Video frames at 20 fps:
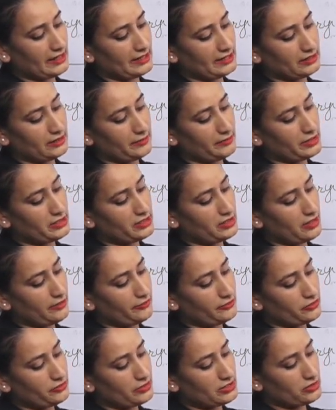In the middle
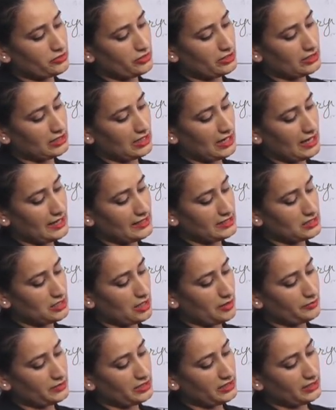of 2 straight lines,
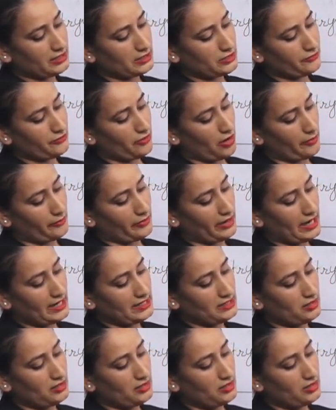something is formed,
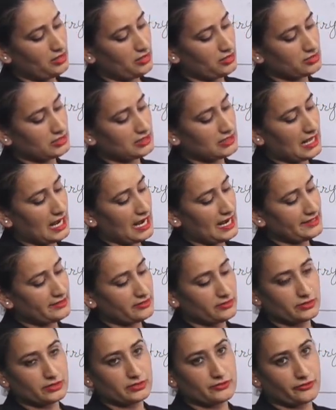right? Or sides
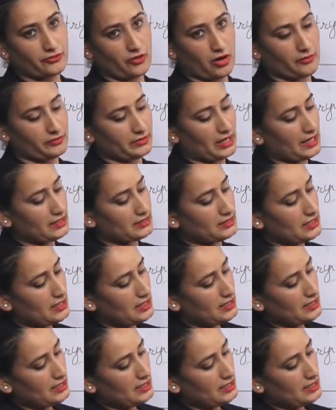is formed. That